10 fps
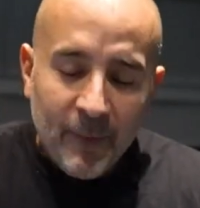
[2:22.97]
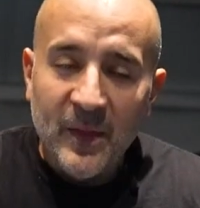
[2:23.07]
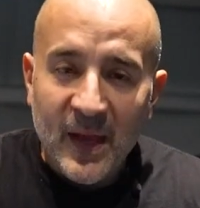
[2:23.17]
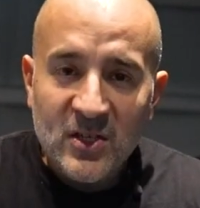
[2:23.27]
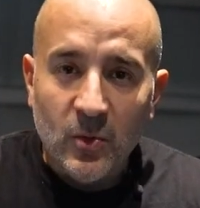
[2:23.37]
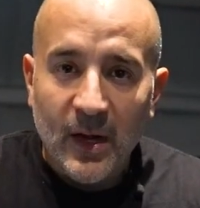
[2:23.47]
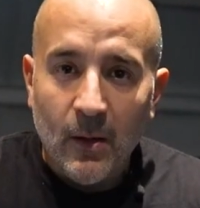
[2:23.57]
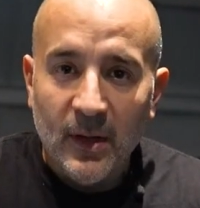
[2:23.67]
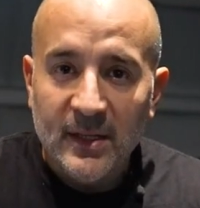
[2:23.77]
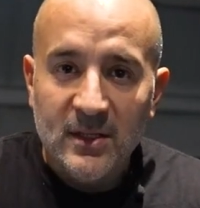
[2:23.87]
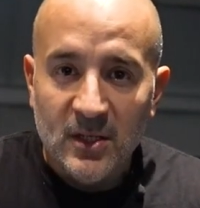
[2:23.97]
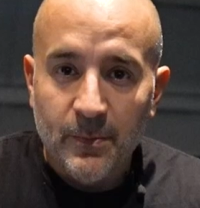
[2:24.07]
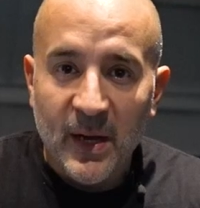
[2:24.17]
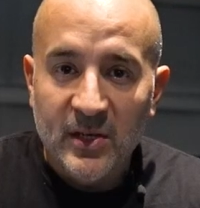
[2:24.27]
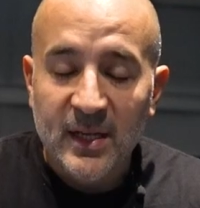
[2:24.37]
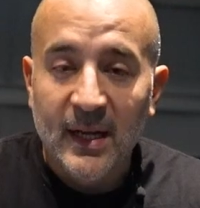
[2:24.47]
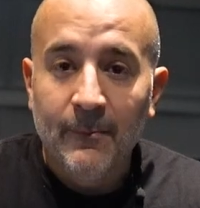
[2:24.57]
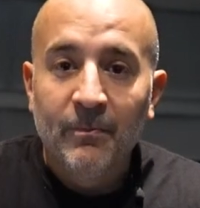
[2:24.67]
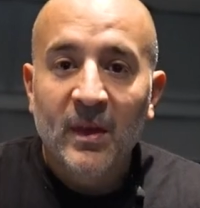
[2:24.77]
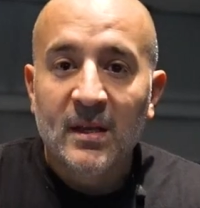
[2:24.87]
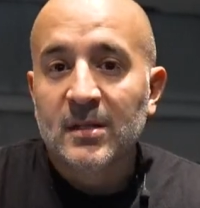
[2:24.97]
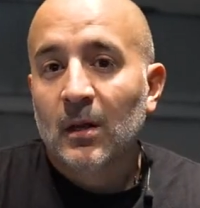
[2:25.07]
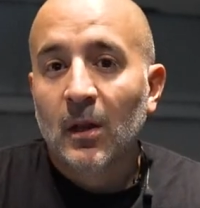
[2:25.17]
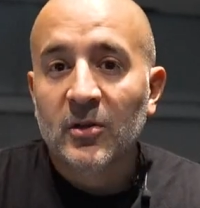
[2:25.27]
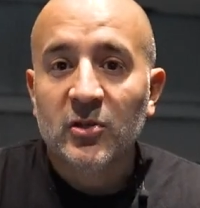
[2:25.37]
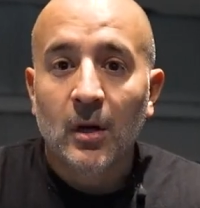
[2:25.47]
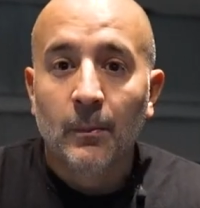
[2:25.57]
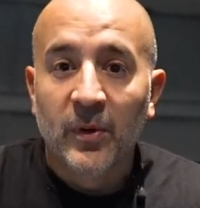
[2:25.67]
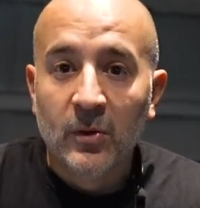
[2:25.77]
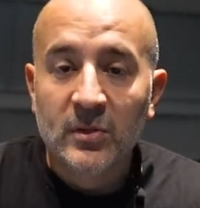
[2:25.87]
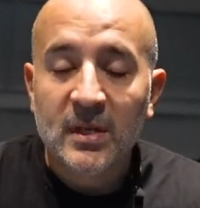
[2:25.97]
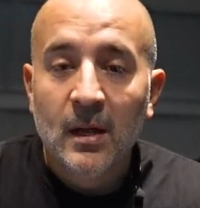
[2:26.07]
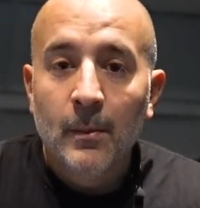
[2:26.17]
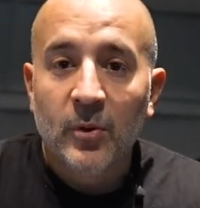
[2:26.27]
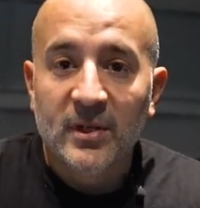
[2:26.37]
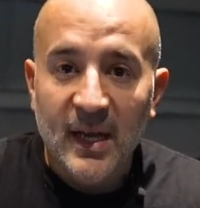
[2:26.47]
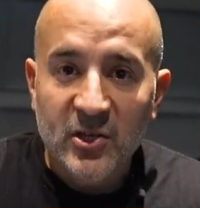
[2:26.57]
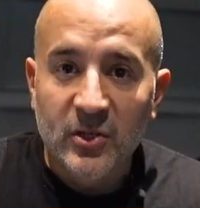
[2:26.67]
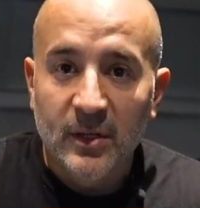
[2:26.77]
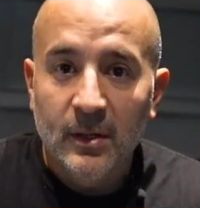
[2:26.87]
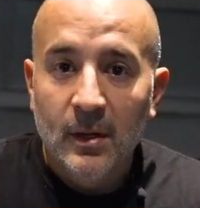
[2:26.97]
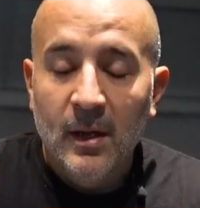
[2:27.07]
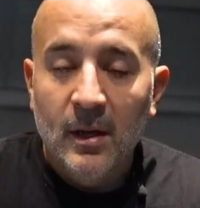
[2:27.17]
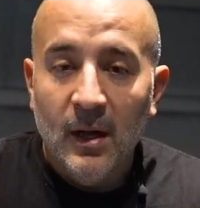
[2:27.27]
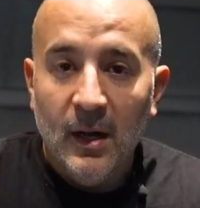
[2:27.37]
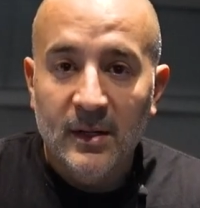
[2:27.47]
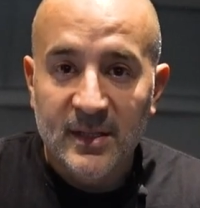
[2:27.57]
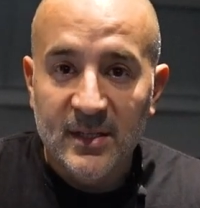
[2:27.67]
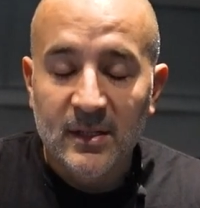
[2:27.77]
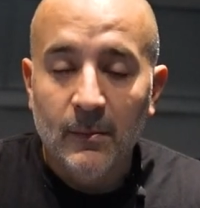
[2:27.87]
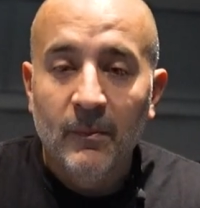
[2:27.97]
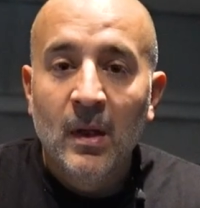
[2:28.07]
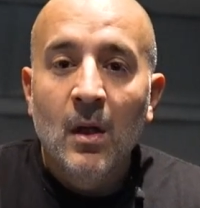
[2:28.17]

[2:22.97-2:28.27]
The next one I would like to touch base on is the clutch abuse protection system.